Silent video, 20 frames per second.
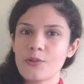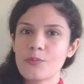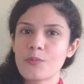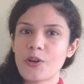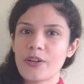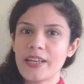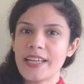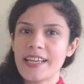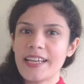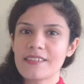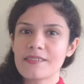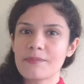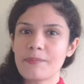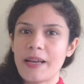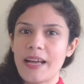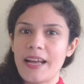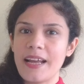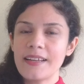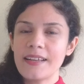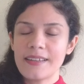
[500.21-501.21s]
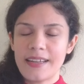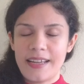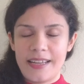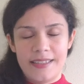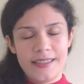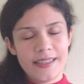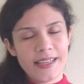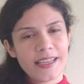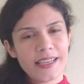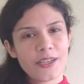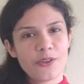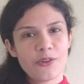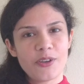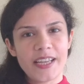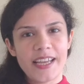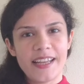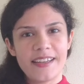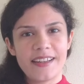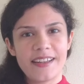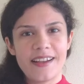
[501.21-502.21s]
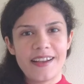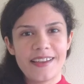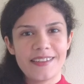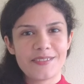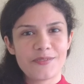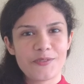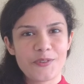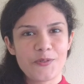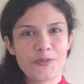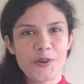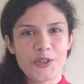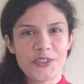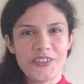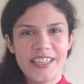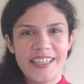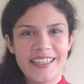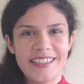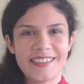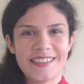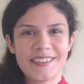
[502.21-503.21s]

Good Morning Expat, and thank you again guys for watching.